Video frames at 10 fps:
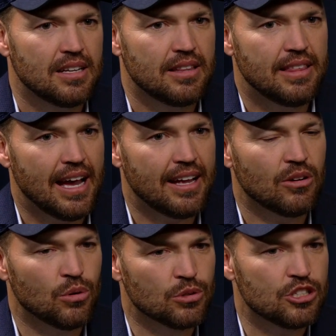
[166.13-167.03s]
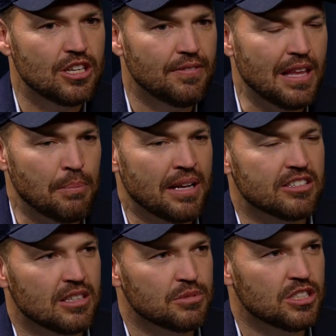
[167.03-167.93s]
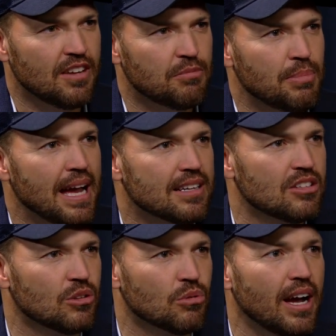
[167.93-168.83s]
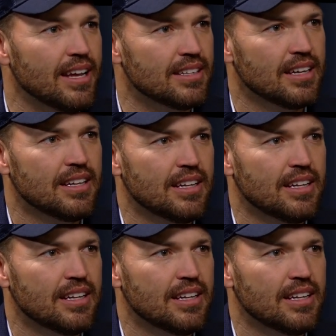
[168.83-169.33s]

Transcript: that whole shift, that pendulum shift back to the right.